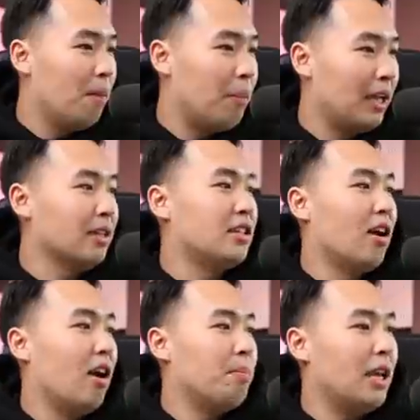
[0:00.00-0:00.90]

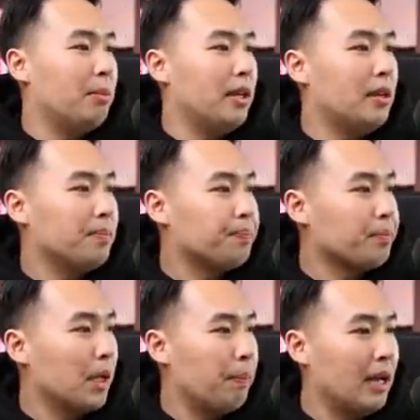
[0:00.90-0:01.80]
Peloton, baby.
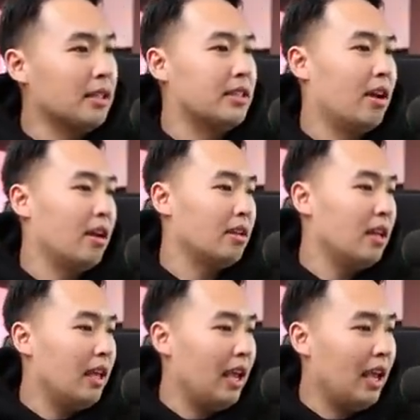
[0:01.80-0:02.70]
Peloton.
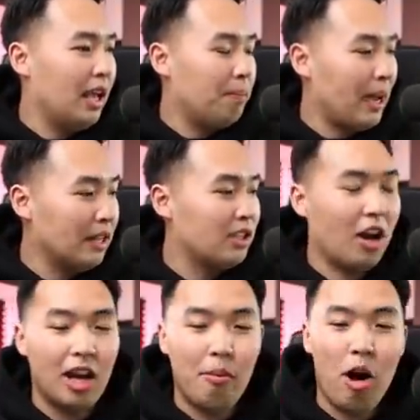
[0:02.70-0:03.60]
And
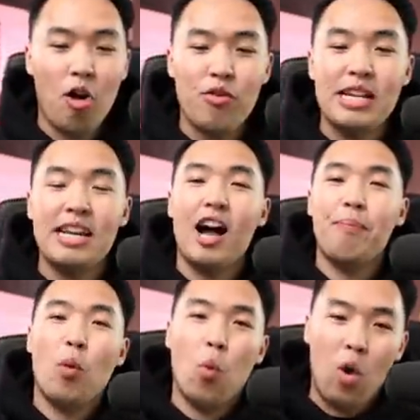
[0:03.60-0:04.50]
Peloton, I'm already
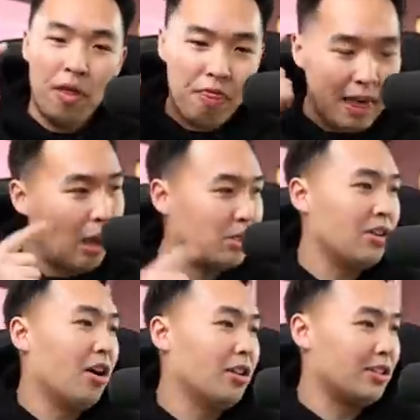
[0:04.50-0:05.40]
up
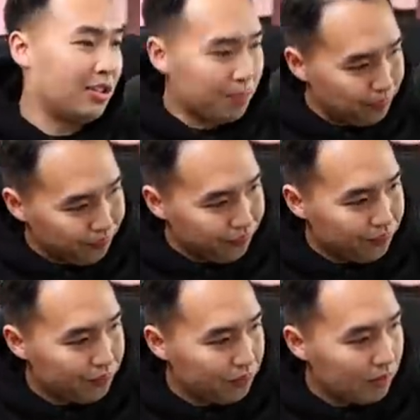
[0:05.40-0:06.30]
$1,000.
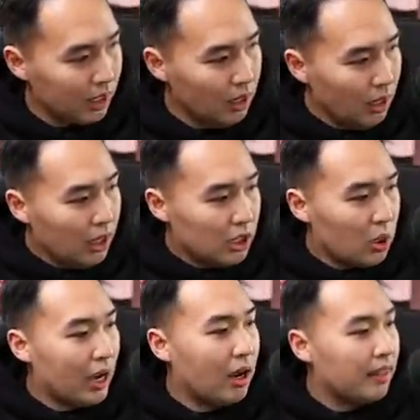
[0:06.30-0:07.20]

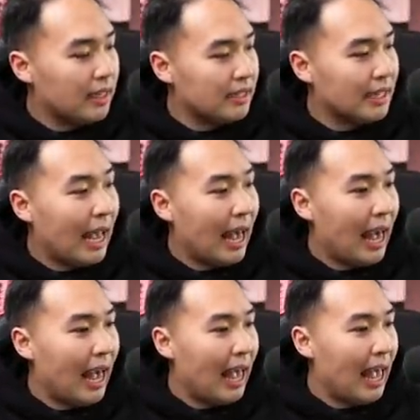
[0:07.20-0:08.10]
So I got this.
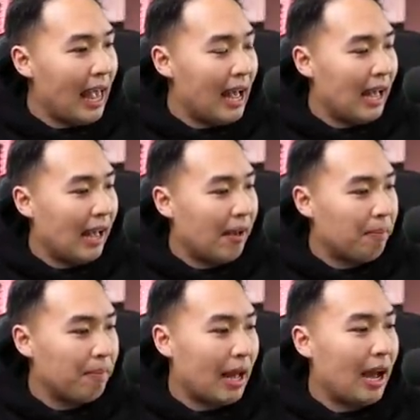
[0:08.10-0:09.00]

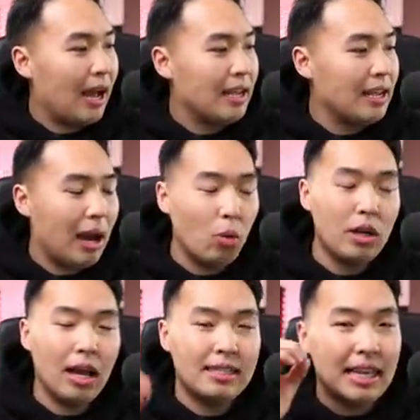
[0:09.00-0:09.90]
Um, I, I
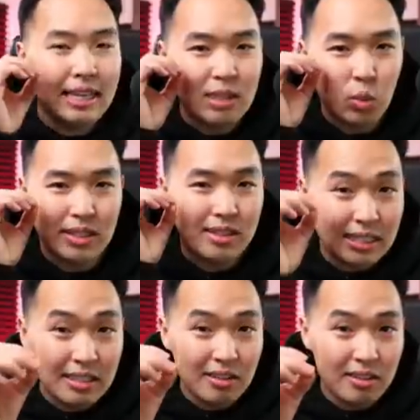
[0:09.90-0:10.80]
would not say this was a
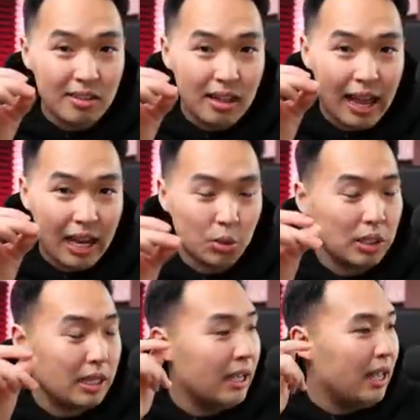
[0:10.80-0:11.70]
steal,
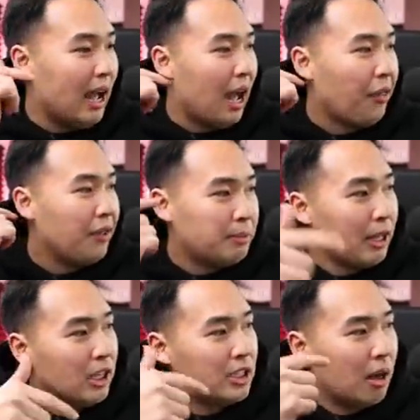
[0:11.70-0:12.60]
actually. I think
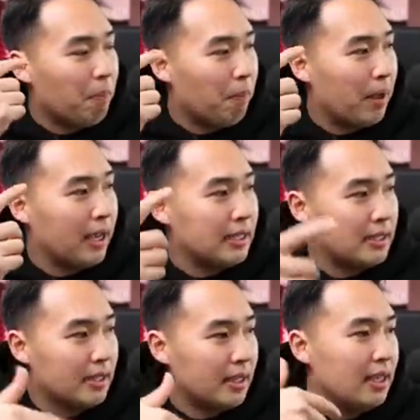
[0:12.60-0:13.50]
Peloton
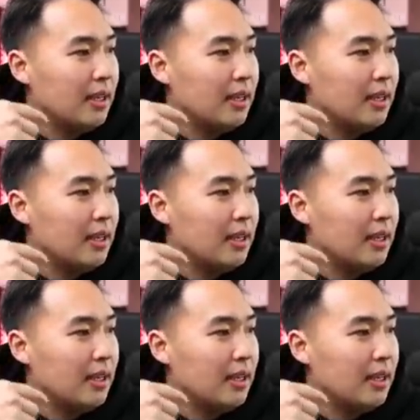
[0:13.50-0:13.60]
might